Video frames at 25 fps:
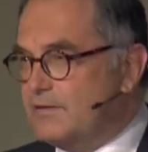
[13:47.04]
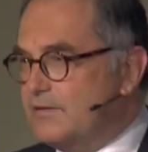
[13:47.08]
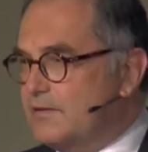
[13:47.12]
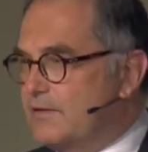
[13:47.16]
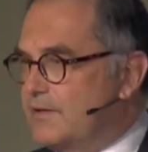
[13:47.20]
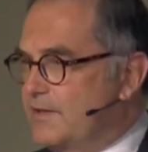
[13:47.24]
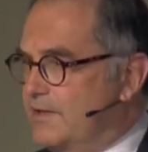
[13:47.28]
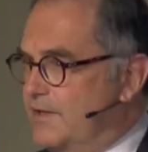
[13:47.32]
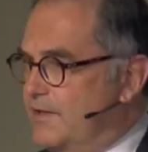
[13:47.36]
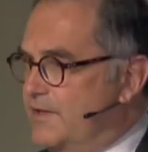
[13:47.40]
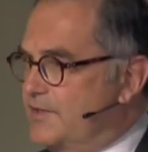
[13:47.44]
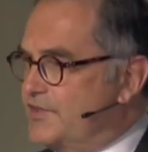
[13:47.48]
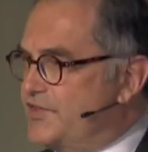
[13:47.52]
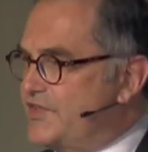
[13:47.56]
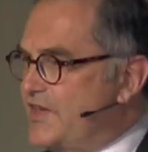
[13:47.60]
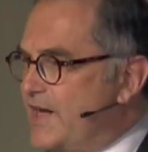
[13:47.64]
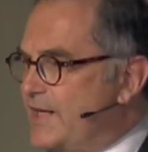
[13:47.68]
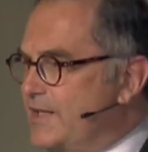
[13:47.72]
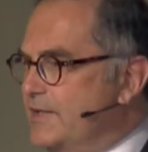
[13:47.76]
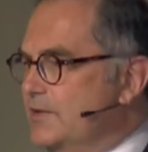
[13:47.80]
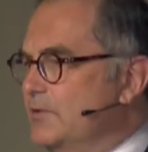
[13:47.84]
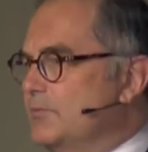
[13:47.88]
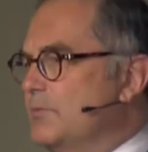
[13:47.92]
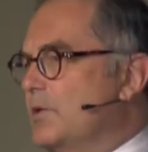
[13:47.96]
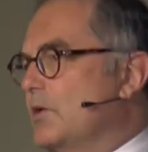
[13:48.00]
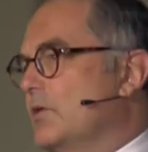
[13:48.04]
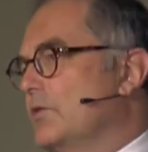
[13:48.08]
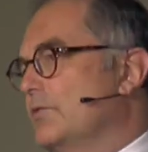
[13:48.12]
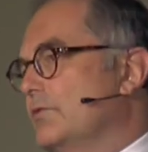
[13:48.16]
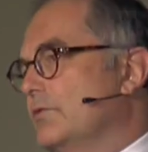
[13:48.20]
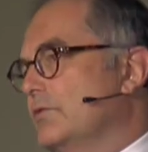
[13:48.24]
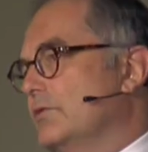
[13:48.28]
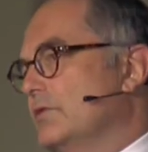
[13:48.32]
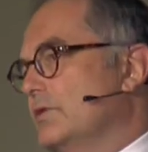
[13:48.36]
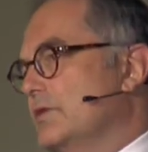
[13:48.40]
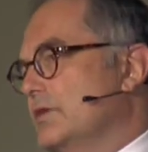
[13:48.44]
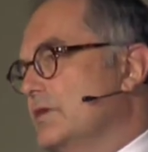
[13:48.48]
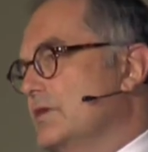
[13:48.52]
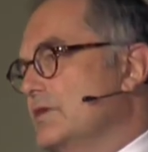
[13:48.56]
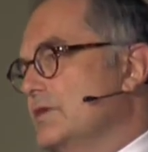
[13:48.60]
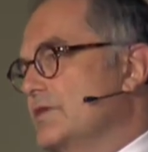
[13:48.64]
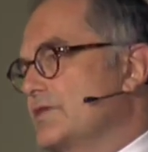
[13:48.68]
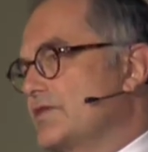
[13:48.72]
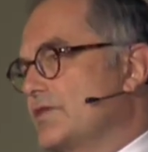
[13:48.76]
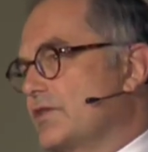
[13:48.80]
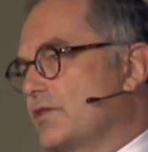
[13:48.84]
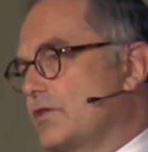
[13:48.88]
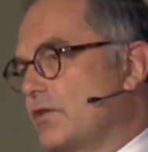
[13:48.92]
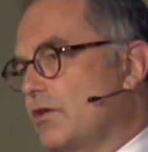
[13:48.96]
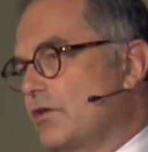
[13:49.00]
The second one
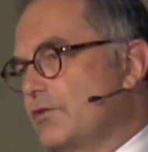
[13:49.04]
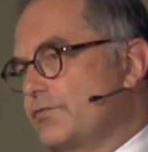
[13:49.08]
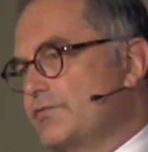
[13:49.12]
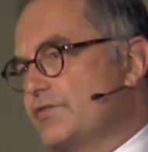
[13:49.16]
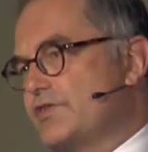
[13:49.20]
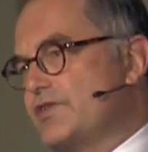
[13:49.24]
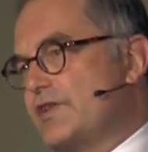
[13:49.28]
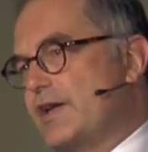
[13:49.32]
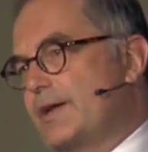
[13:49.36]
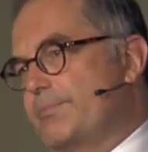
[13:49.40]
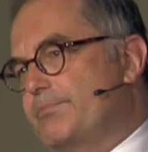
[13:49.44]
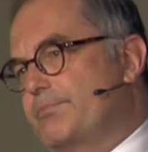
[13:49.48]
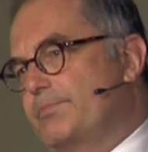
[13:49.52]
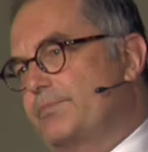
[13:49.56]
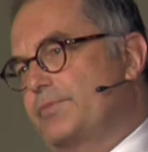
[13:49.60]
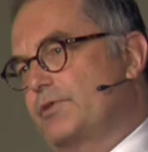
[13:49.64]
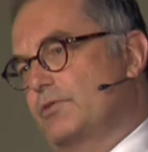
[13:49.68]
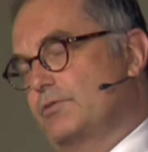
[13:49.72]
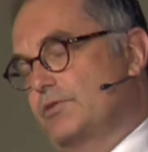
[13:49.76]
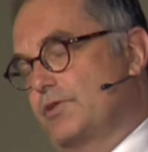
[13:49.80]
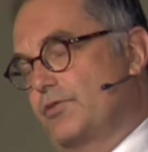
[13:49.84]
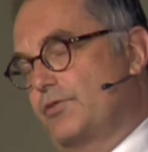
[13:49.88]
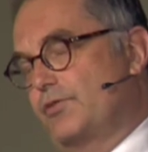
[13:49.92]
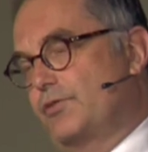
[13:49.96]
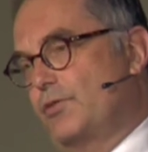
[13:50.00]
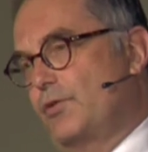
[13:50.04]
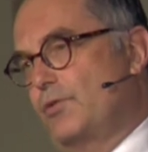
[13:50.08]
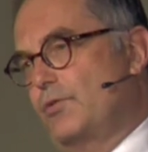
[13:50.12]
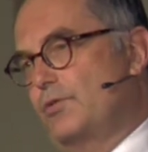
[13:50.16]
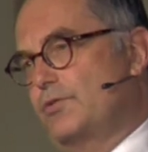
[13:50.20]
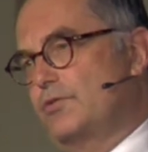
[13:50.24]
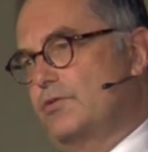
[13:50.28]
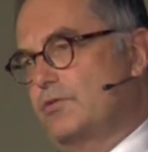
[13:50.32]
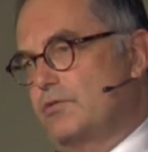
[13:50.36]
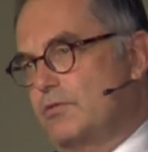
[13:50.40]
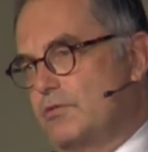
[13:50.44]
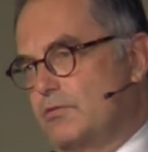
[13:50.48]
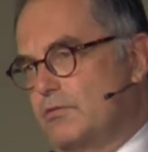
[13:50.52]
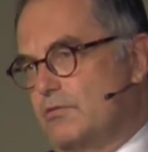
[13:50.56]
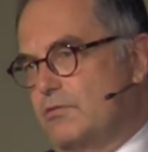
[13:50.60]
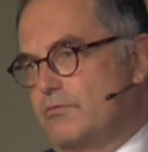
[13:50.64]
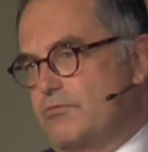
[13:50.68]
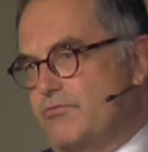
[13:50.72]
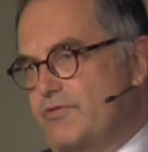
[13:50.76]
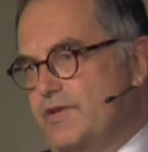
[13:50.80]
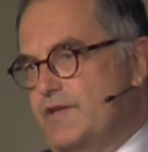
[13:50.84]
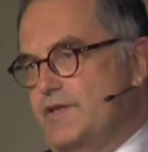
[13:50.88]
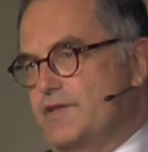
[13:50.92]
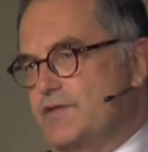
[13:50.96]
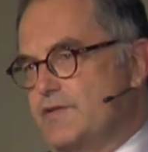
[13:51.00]
is the concept, or the third
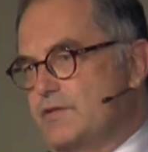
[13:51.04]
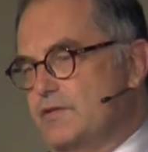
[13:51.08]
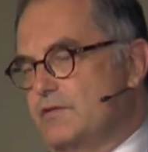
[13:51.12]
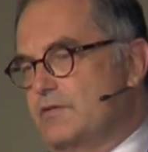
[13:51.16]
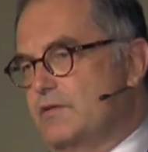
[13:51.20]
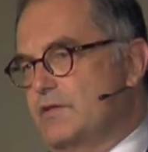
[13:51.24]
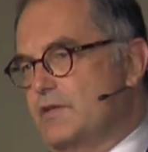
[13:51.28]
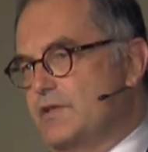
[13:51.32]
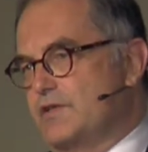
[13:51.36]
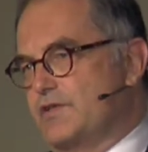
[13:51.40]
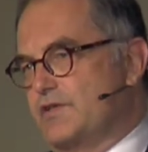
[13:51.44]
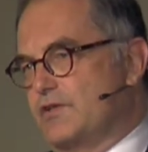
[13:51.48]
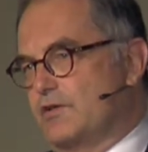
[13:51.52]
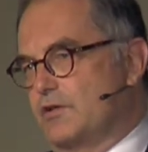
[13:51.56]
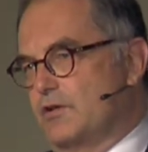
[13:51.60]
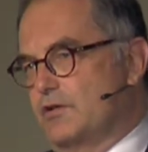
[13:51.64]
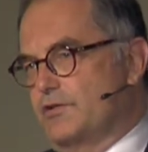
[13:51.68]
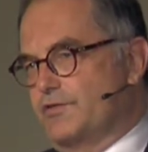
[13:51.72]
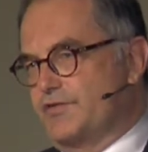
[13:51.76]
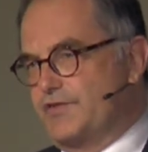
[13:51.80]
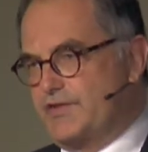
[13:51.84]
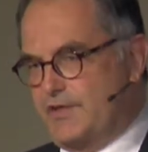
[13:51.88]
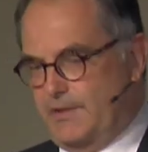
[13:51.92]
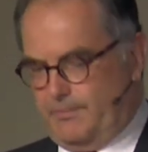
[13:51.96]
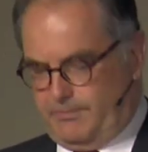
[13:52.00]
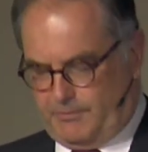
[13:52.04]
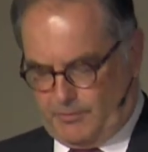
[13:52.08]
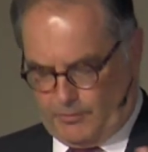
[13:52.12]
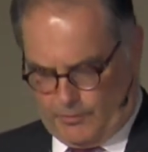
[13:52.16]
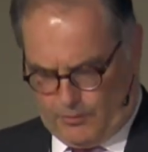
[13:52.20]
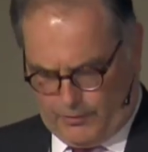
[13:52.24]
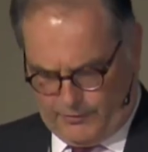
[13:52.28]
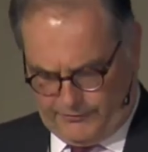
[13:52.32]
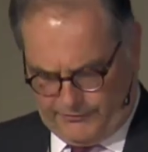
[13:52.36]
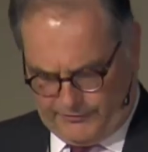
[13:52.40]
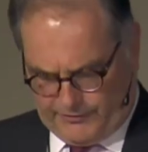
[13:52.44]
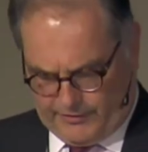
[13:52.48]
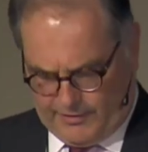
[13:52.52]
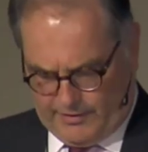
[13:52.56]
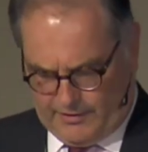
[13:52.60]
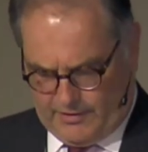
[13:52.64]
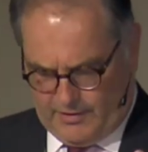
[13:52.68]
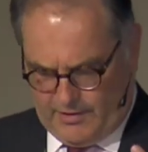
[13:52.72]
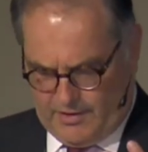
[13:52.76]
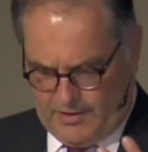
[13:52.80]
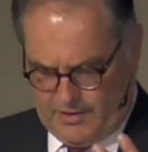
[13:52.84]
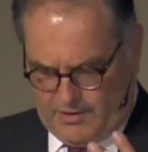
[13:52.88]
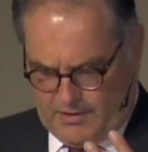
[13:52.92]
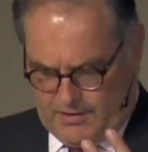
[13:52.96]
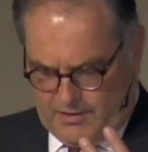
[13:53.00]
reason is the concept of the
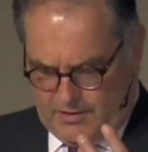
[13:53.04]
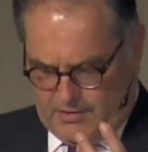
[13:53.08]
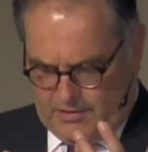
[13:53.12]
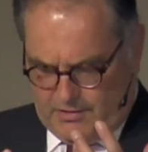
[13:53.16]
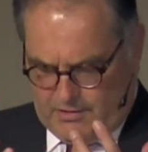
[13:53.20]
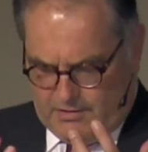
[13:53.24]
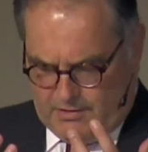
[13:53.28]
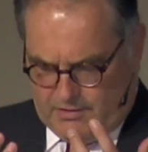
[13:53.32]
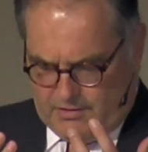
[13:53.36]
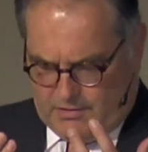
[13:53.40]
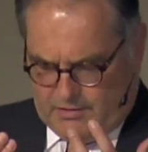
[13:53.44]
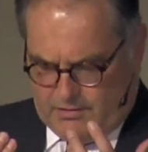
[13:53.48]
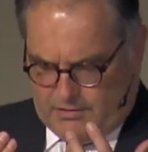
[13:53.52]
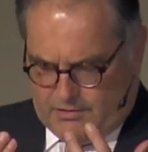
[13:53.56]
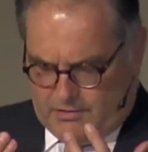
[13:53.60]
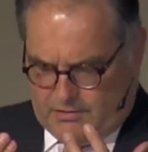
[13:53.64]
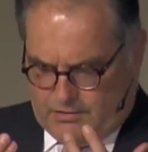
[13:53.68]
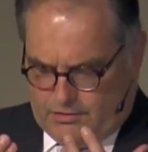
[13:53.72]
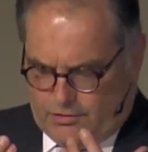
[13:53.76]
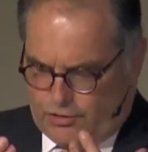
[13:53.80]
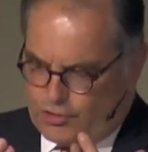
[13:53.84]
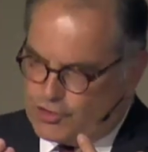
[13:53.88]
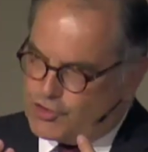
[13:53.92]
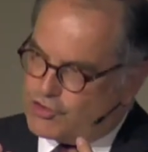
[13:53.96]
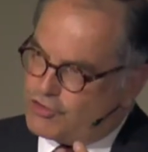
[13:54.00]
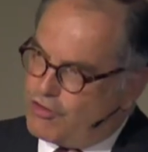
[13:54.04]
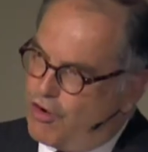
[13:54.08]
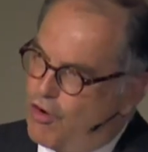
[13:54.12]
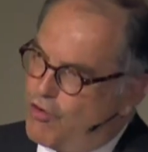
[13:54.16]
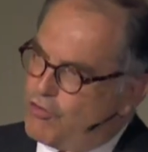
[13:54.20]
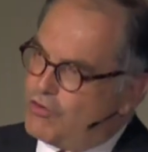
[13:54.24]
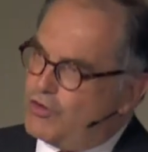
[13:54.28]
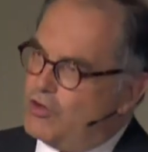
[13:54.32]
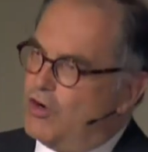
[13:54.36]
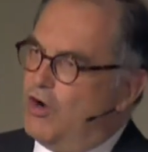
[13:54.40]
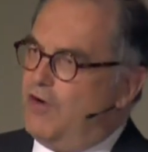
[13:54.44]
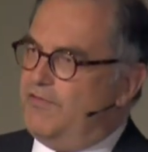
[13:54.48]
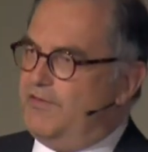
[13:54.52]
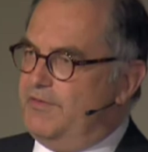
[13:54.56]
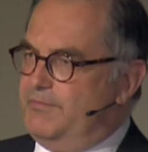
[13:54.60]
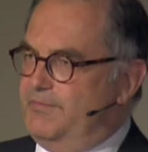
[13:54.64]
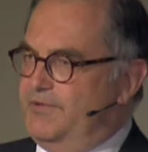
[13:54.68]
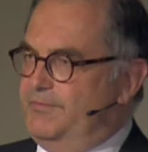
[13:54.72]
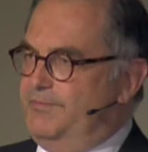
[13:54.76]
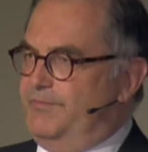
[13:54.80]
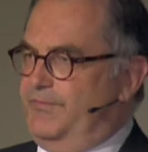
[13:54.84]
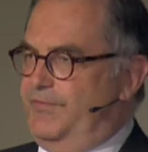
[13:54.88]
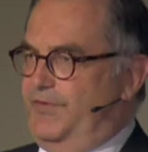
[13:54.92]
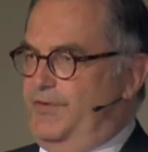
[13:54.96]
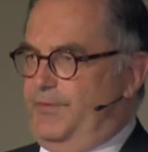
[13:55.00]
strong
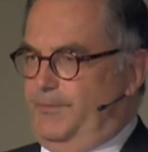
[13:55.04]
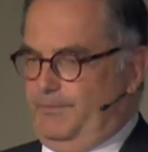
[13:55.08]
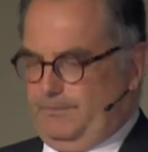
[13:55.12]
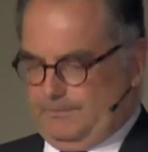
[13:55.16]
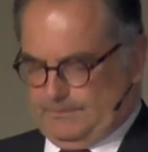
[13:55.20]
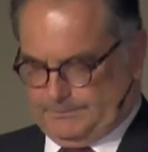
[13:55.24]
government.